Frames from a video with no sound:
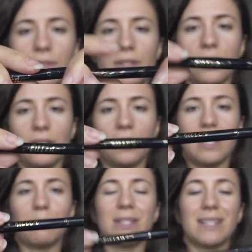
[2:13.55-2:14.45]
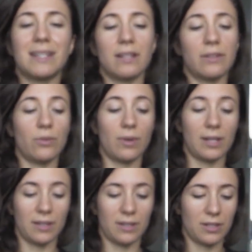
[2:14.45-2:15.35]
really good. And plus I need a new
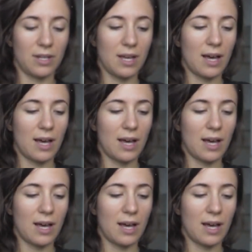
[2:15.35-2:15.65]
eyeliner.